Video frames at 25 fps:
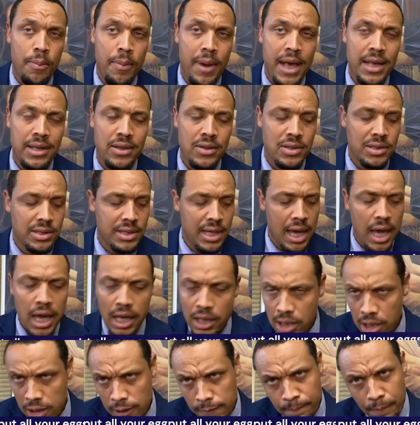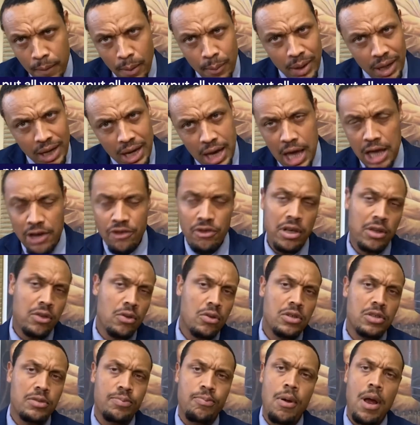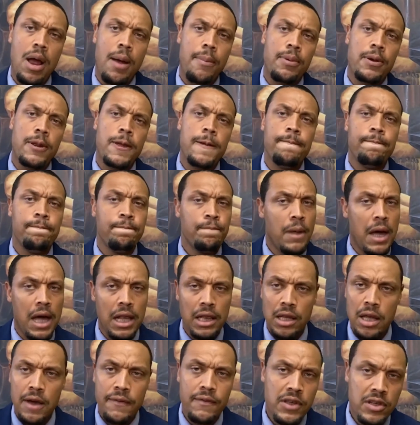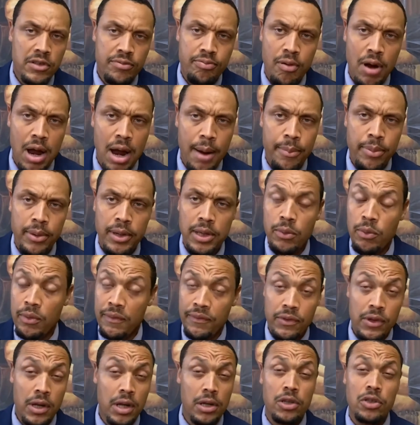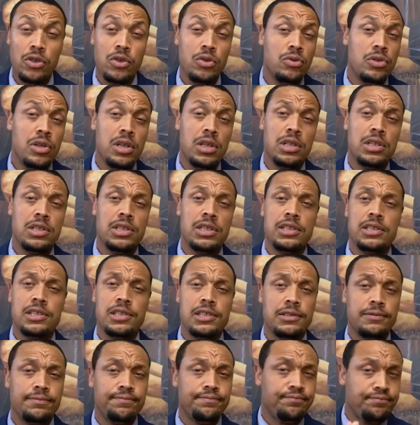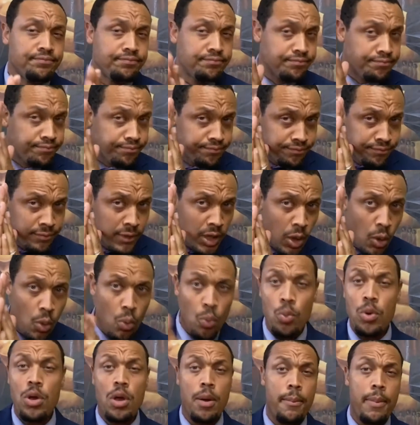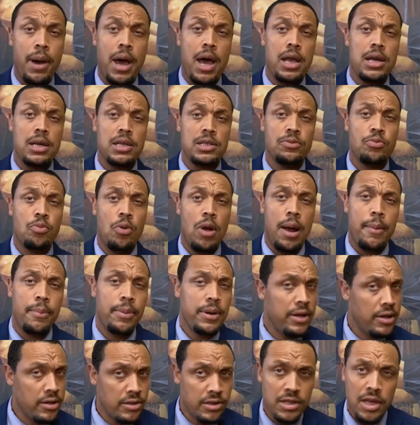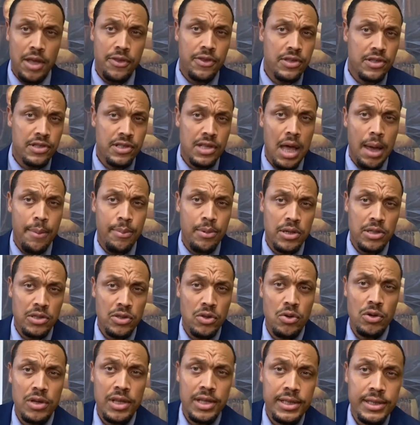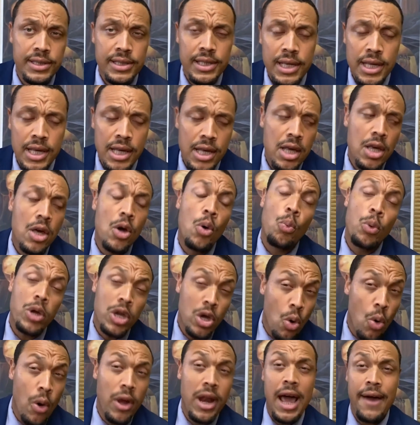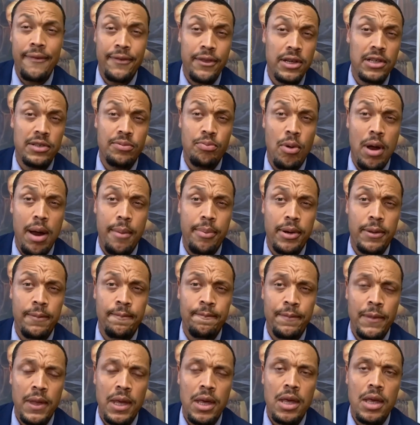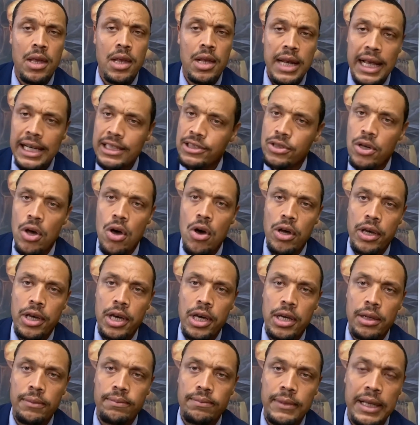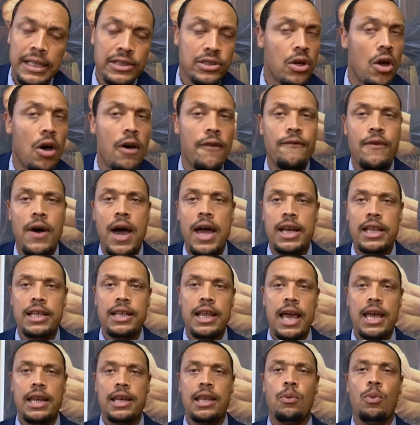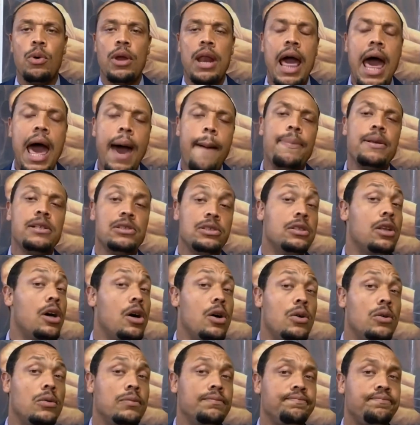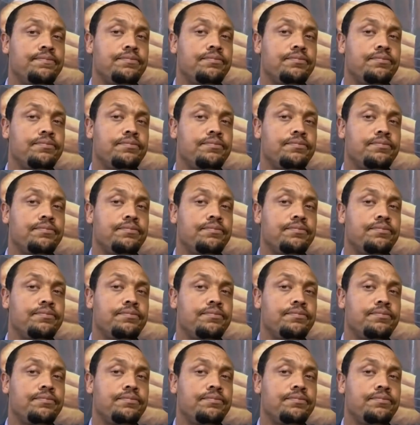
basket. Say, hey, look, I'm in contract on this property. I love this property. We've done the due diligence. We are buying this property. There's nothing stopping us on this. We going after this property. That's all good. That's all fine and dandy. What happens though,